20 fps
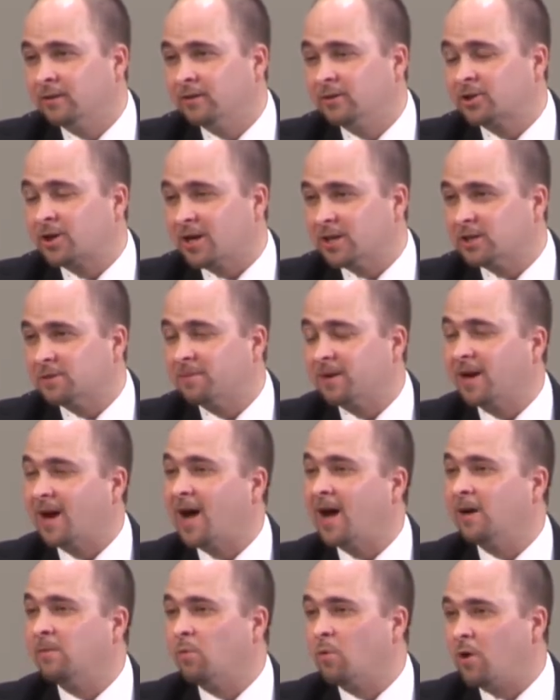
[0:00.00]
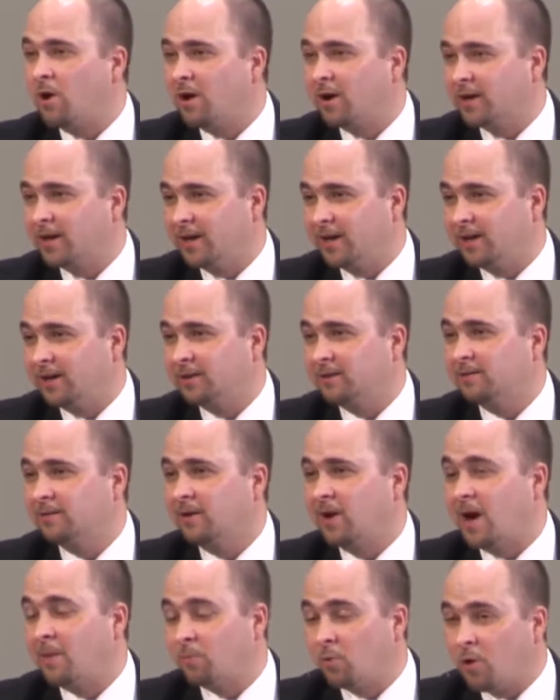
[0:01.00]
trust me, I am walking,
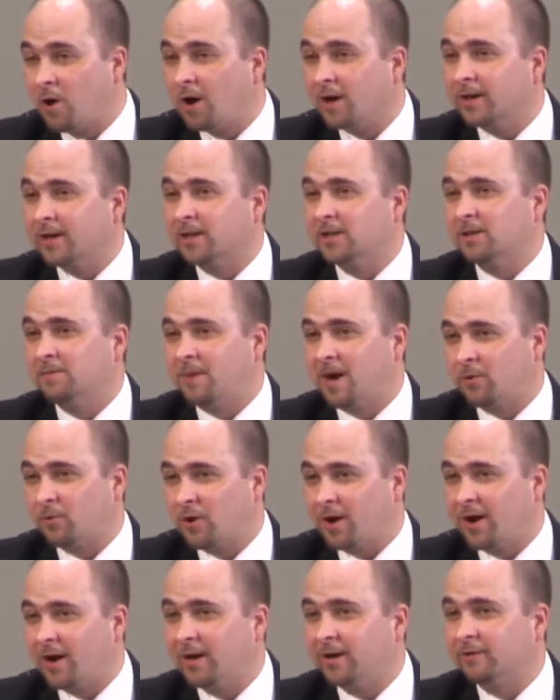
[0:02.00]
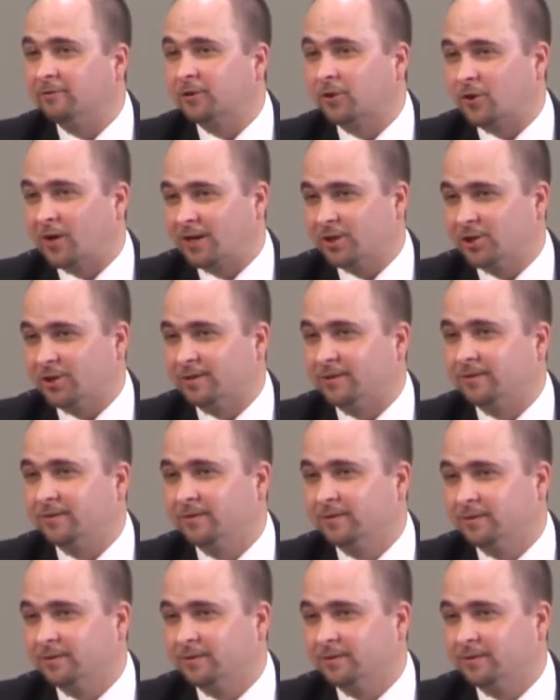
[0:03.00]
I'm walking to my rod of correction.